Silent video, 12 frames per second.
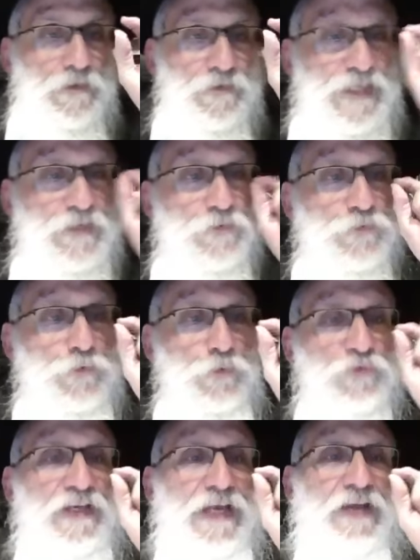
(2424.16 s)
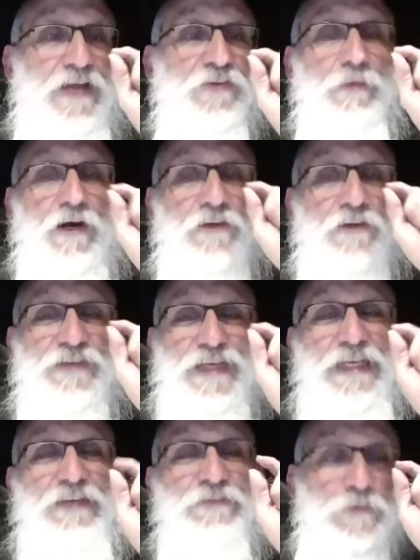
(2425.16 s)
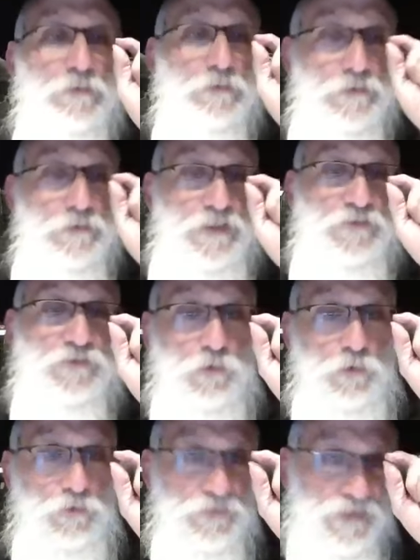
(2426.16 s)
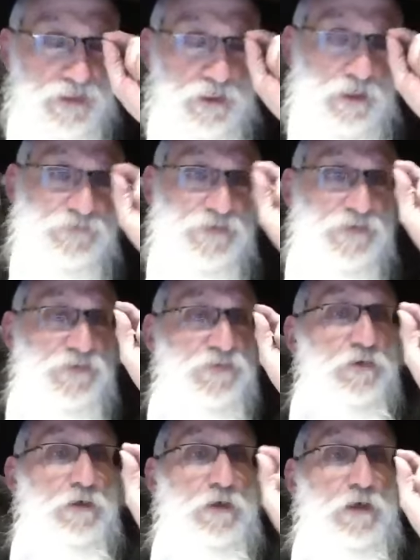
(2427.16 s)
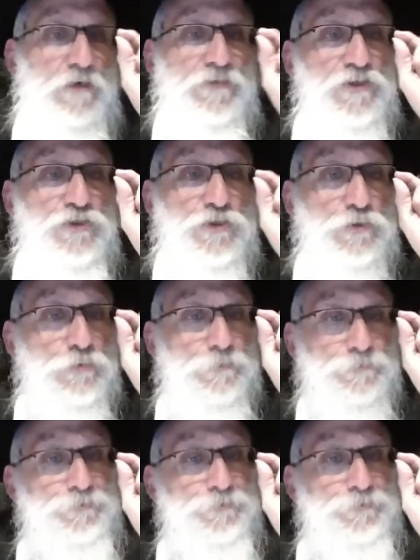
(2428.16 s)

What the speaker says: The enthusiasm of evil is called the ovens of the Jew.